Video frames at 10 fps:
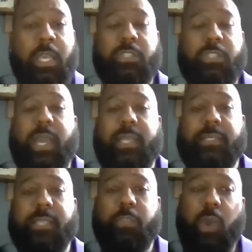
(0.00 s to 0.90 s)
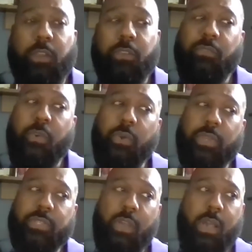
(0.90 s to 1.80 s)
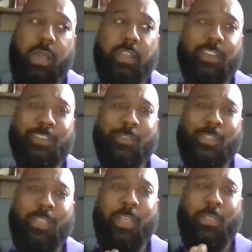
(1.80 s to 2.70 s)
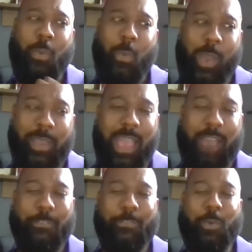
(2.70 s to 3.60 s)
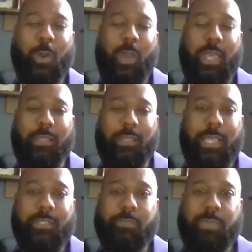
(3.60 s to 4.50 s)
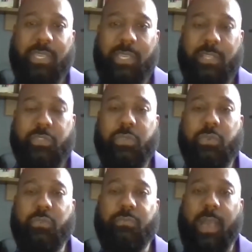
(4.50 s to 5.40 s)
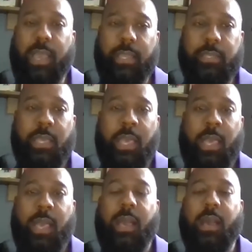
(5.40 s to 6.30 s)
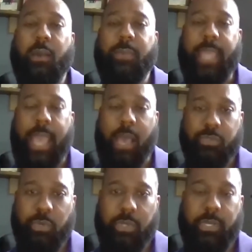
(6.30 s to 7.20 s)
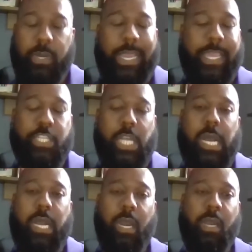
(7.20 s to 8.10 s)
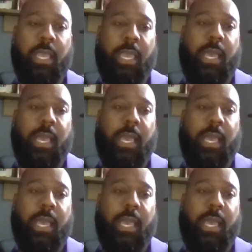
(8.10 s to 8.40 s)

So I said, why don't you focus on the one half of your role and let's begin to find um, and outsource our H R,